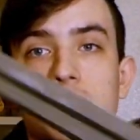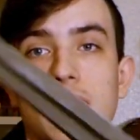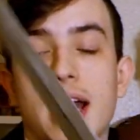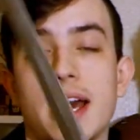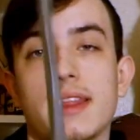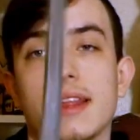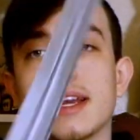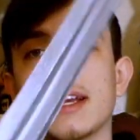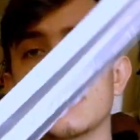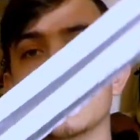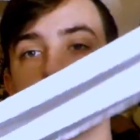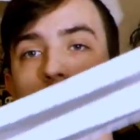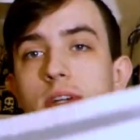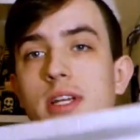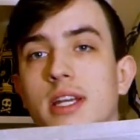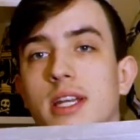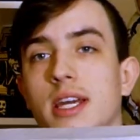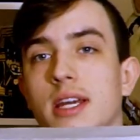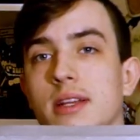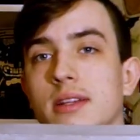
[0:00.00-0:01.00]
I think it's
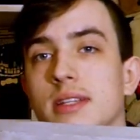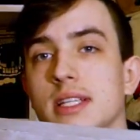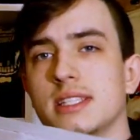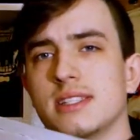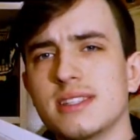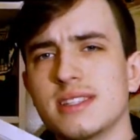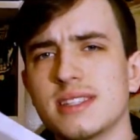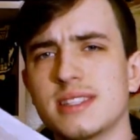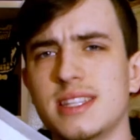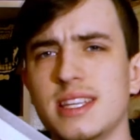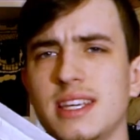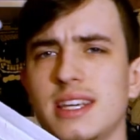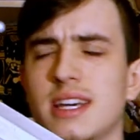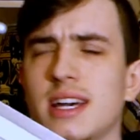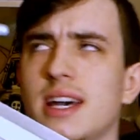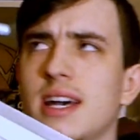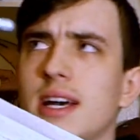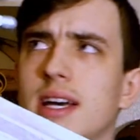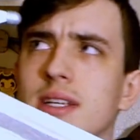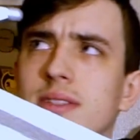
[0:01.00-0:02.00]
pretty neat. This is
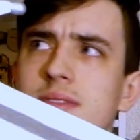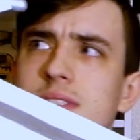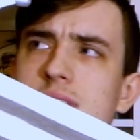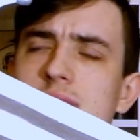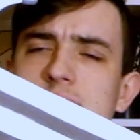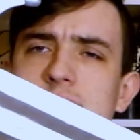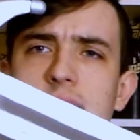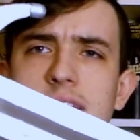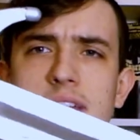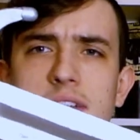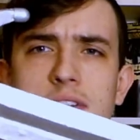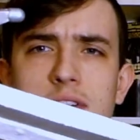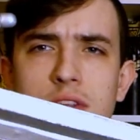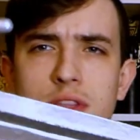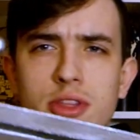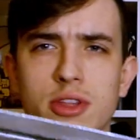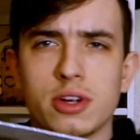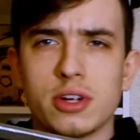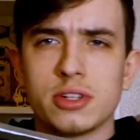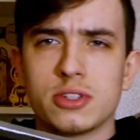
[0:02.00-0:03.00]
the second or
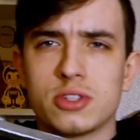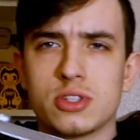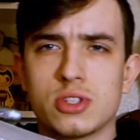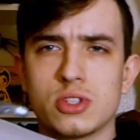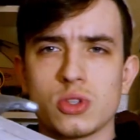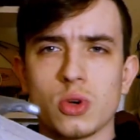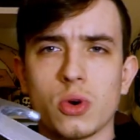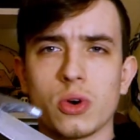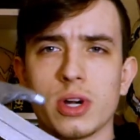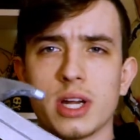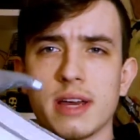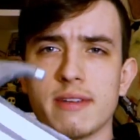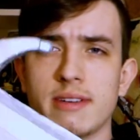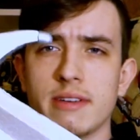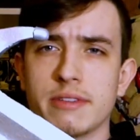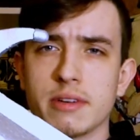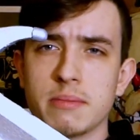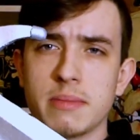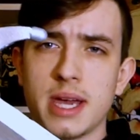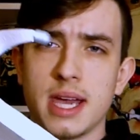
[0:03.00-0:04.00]
third sword I've
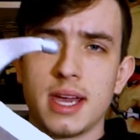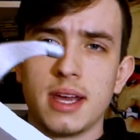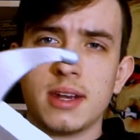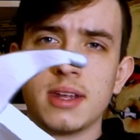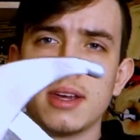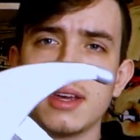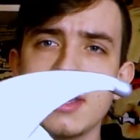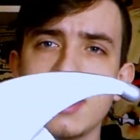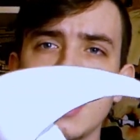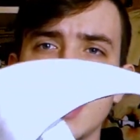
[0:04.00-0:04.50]
ever made.